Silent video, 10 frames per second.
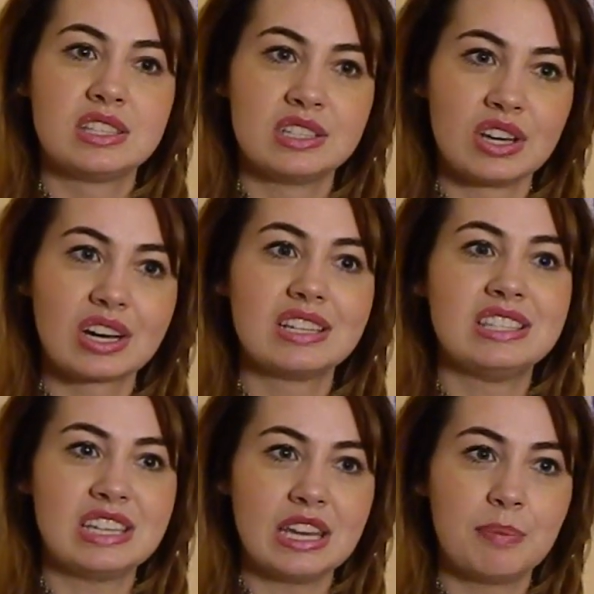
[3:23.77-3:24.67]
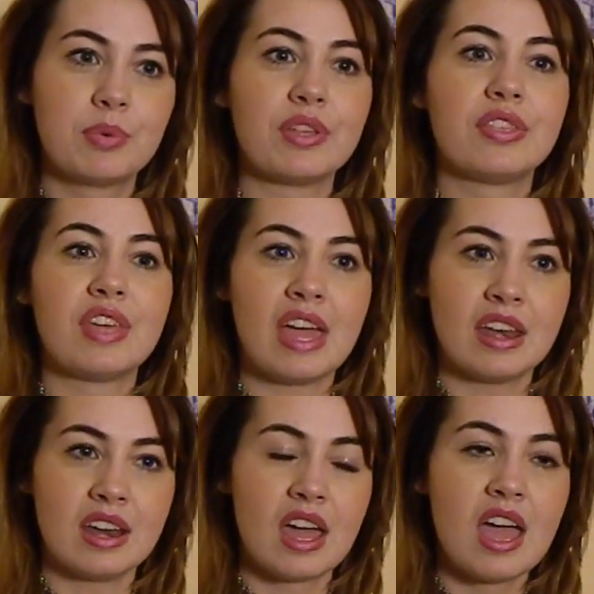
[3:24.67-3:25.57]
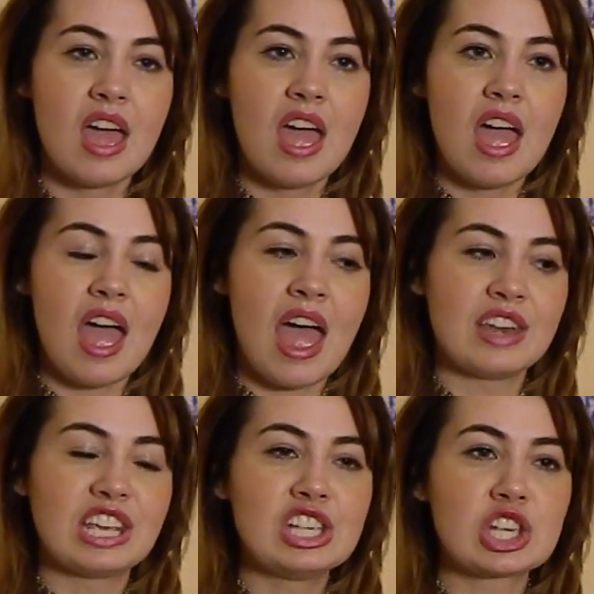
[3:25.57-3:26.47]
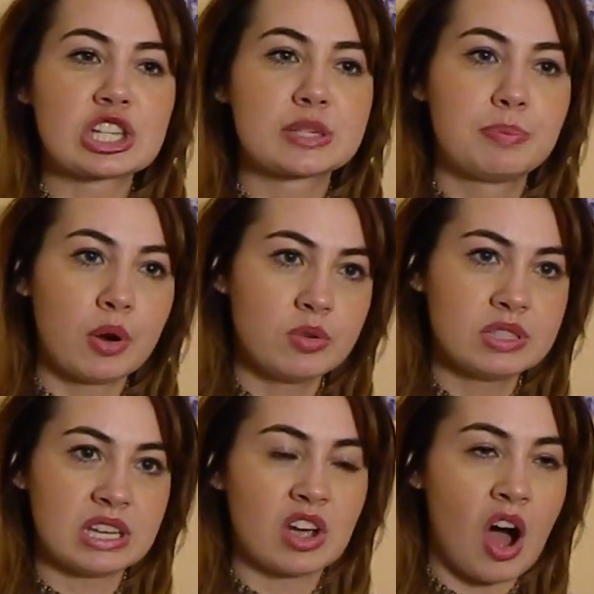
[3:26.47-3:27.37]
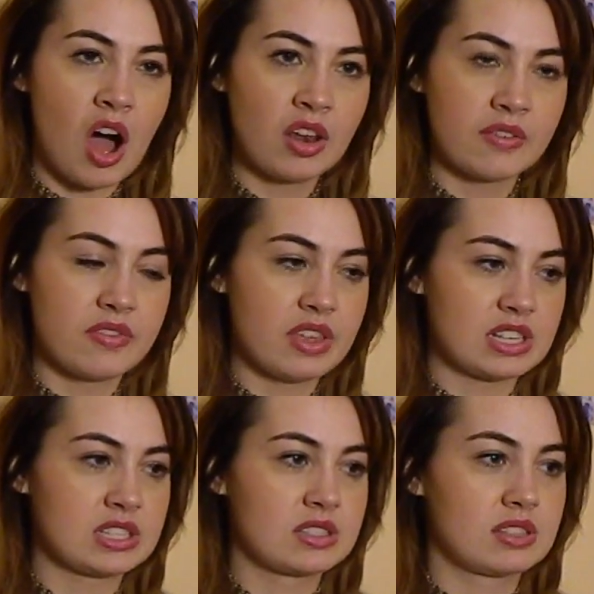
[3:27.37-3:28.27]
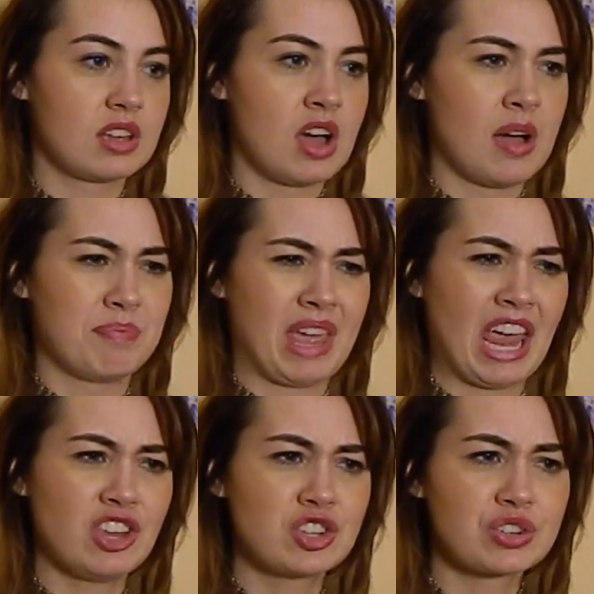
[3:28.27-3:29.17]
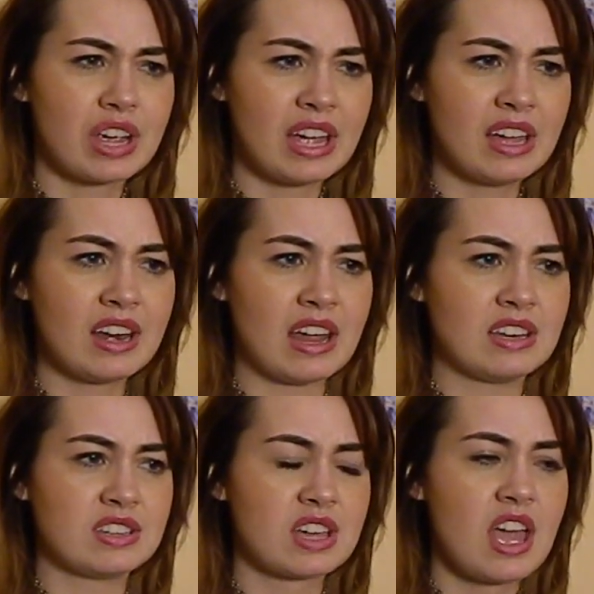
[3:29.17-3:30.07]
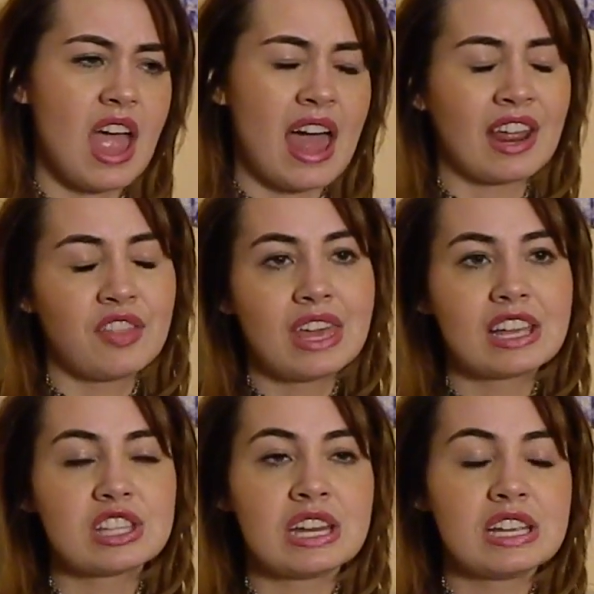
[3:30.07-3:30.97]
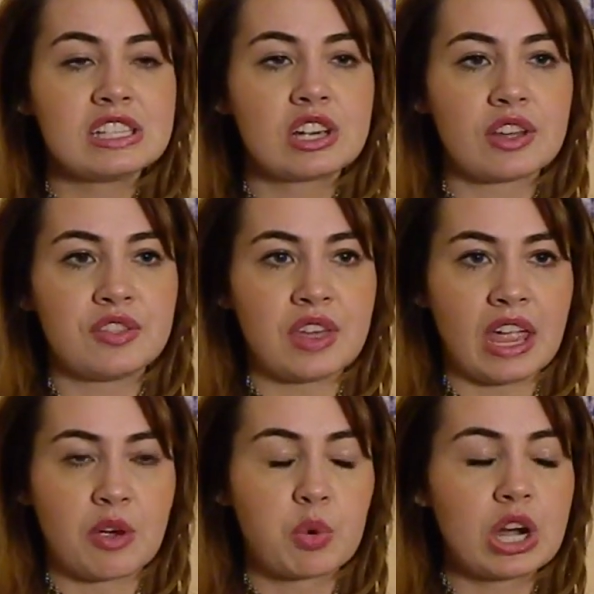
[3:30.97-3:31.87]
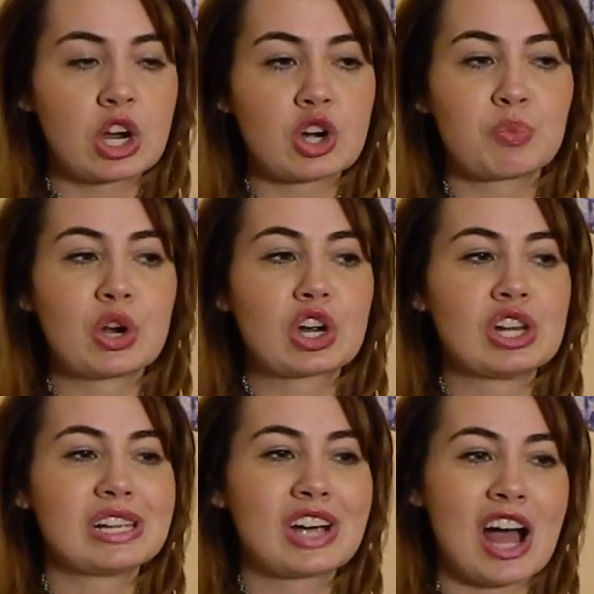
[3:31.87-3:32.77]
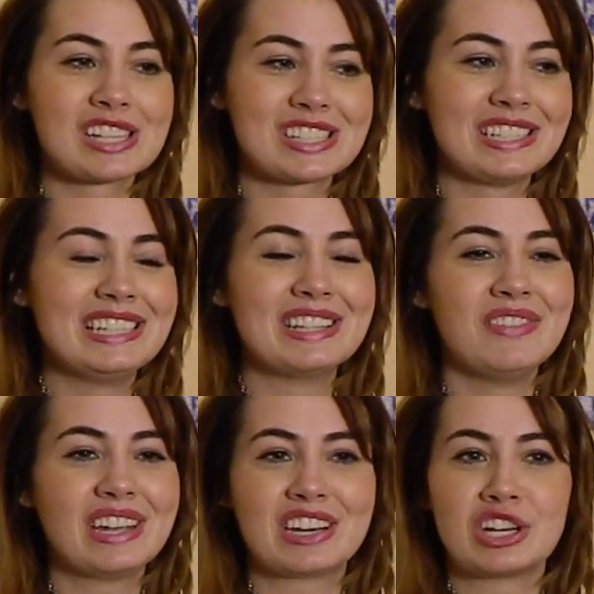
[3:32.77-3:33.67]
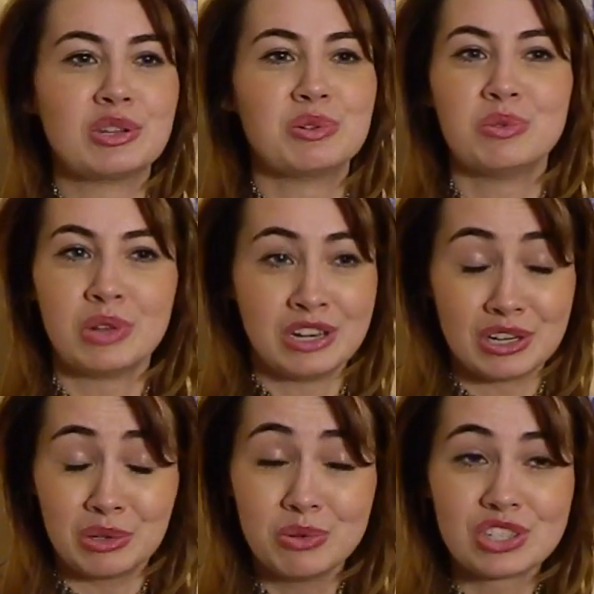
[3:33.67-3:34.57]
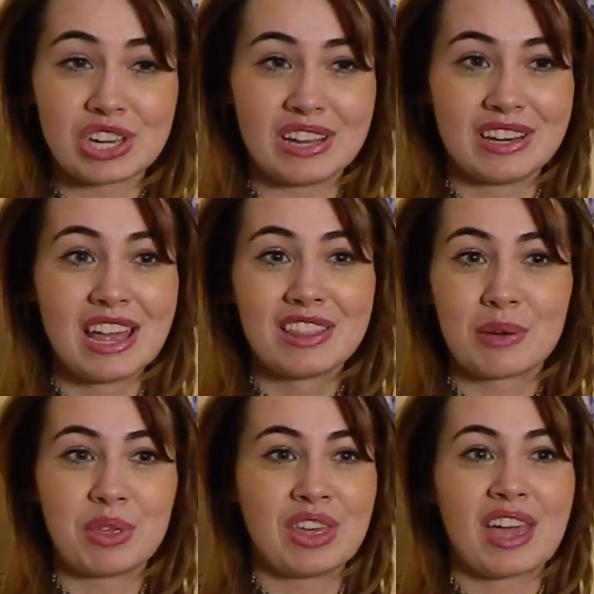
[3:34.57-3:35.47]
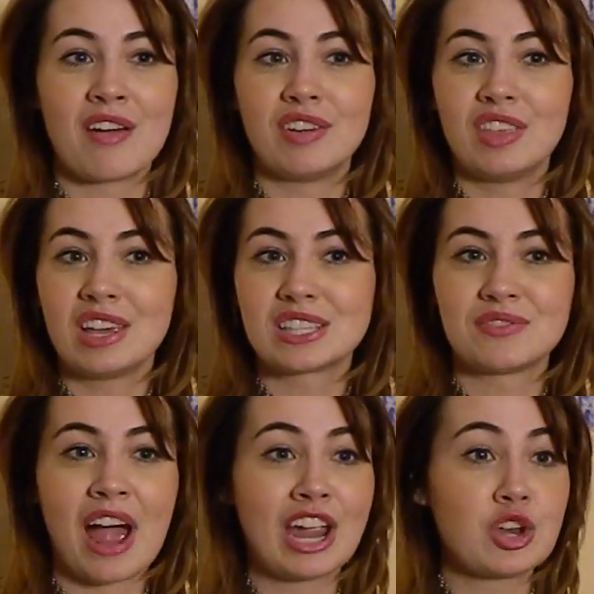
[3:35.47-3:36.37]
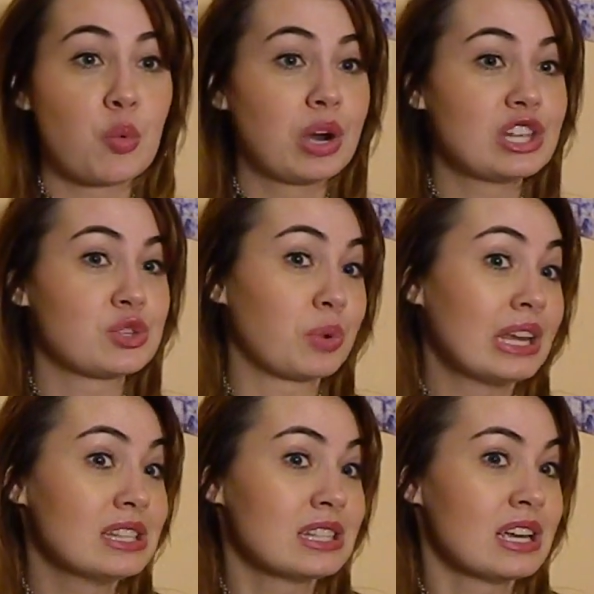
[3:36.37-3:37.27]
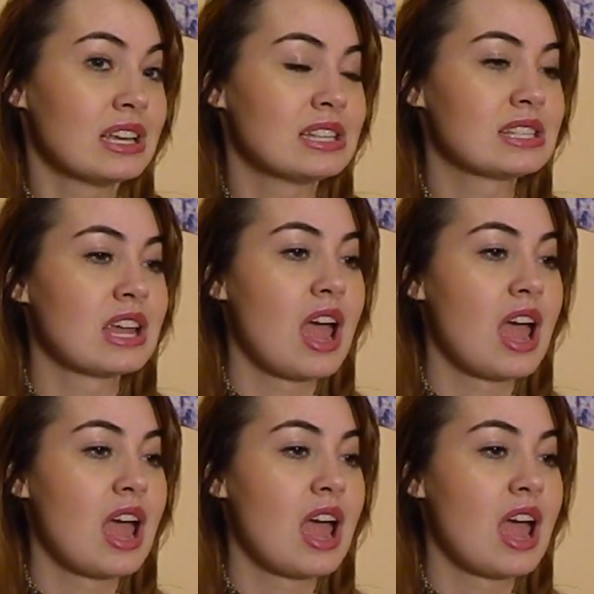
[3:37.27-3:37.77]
look deep within. And he's exposing all of this hatred, and I think it is a good thing. We're constantly living in an illusion that we think everything is fine, no one is racist,